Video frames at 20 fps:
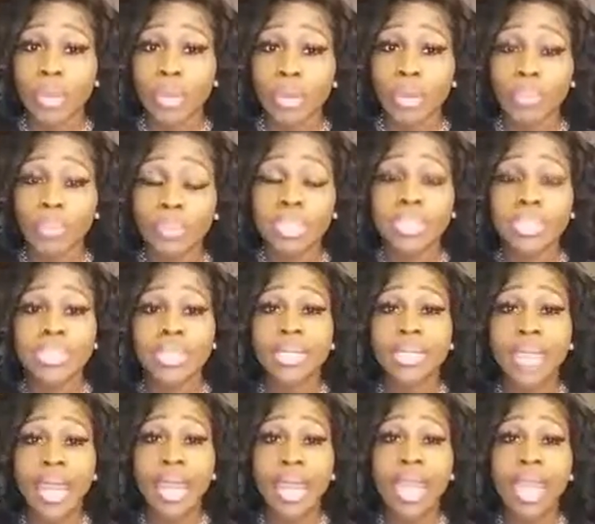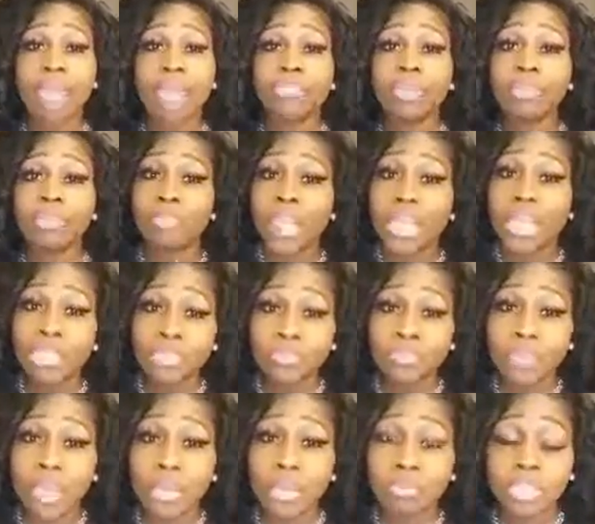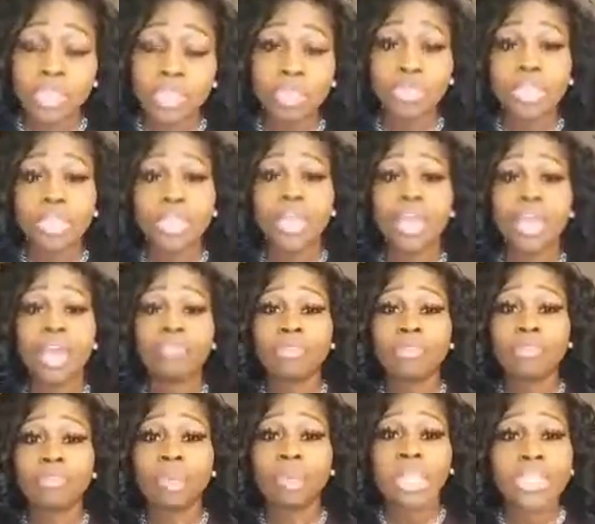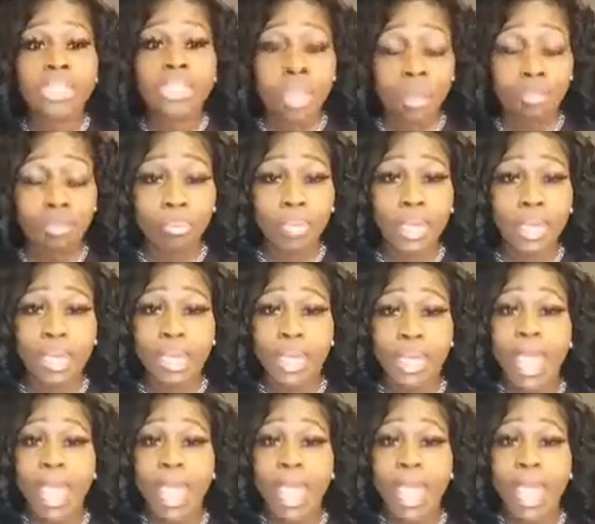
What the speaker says: we did not have the best families, we didn't have the best upbringing,